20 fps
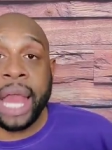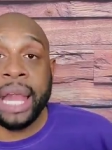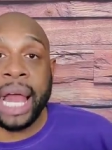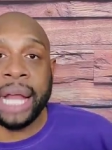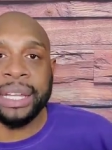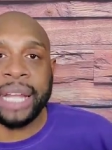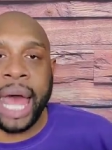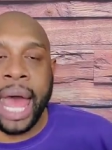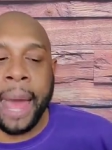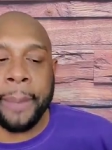
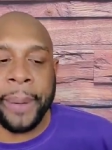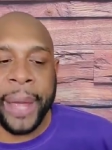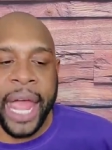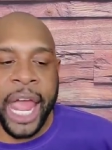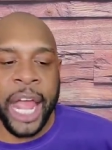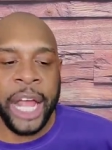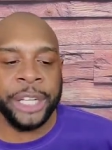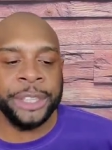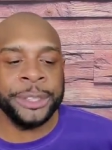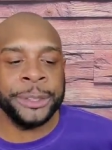Like the
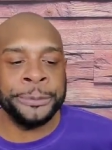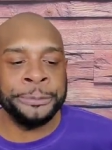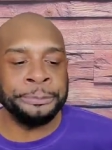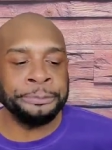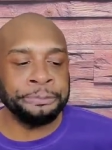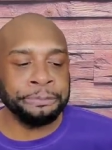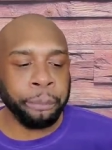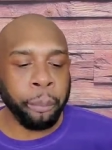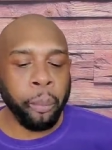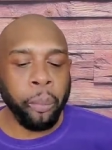iPads,
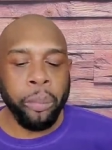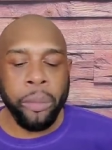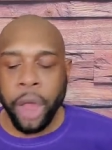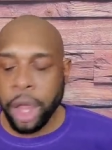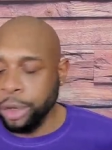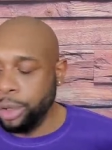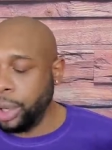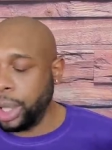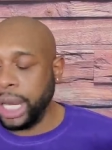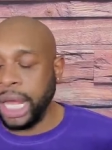
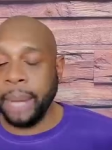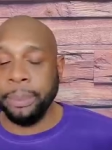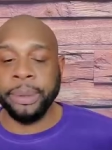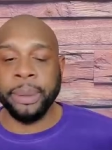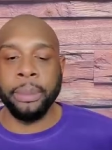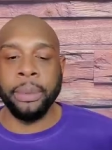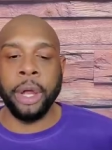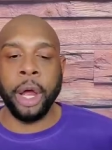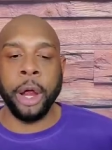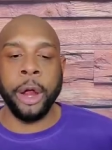you know, to help
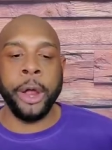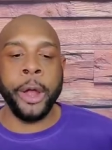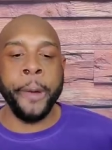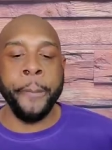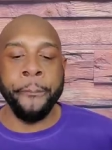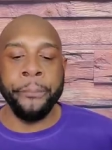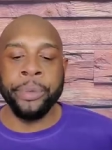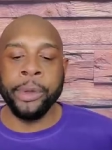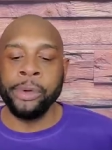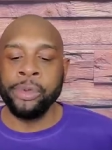them
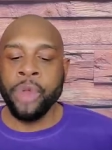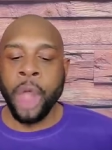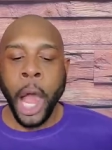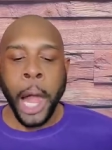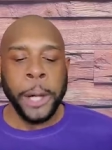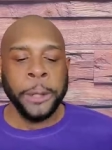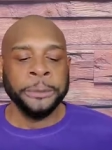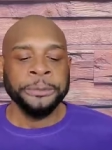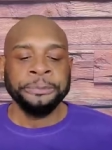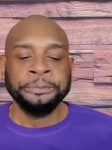learn.
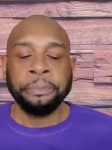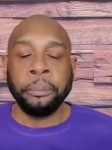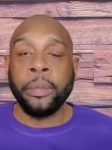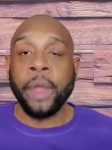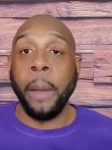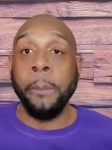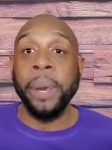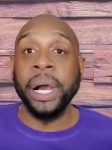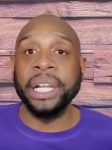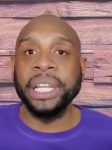
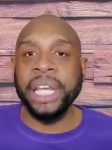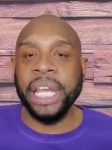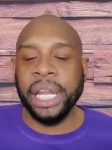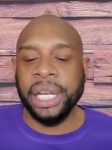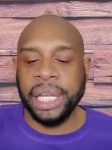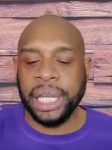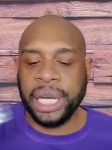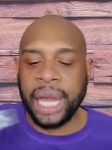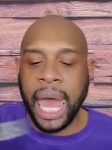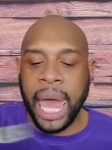But
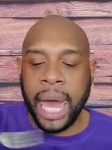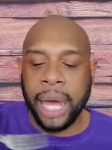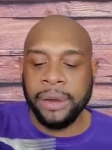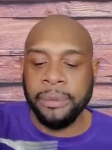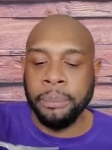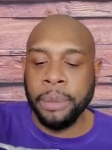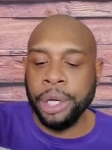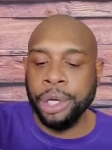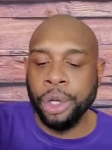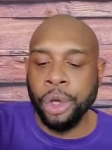getting in and
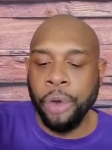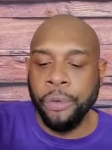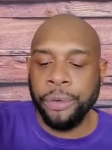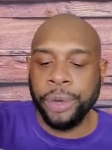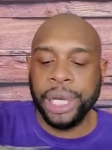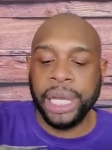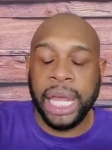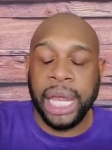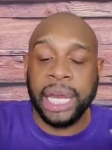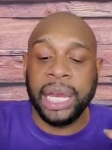out of,
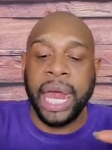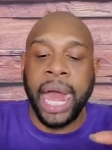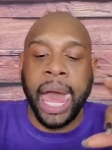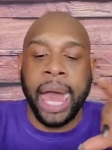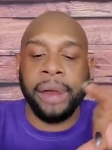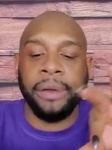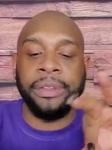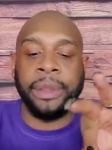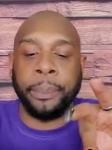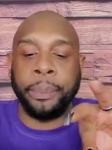maneuvering in and
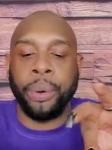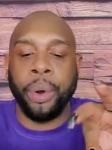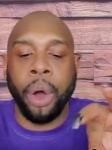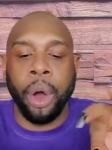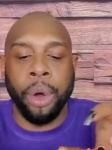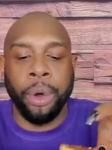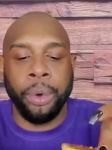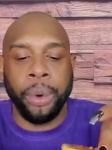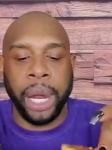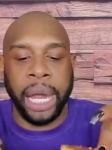out of the
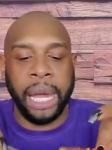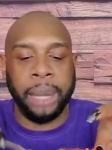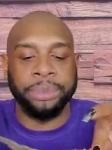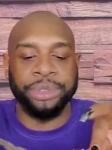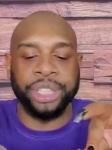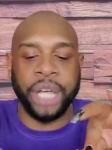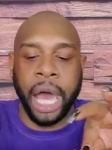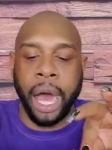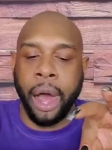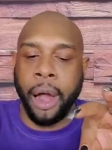
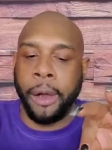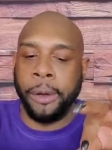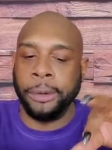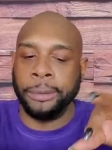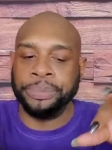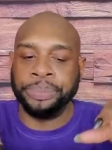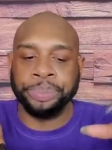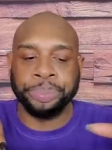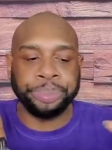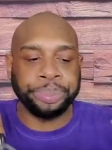programs,
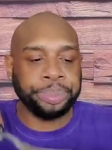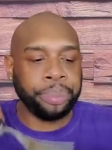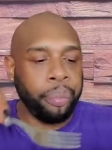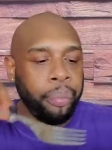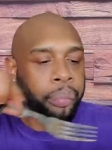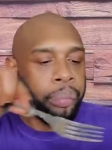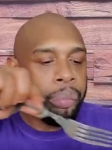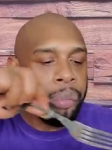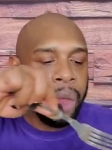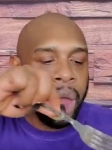y'all,
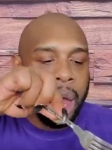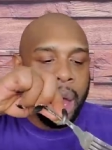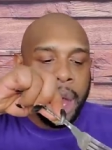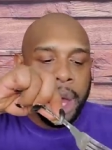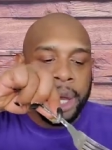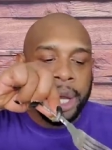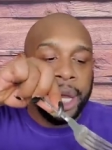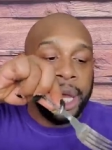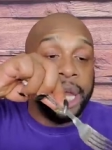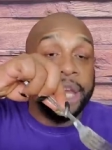
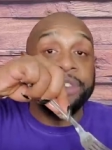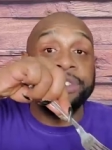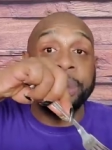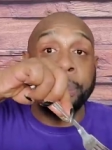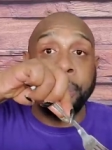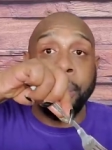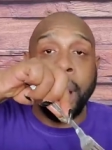is the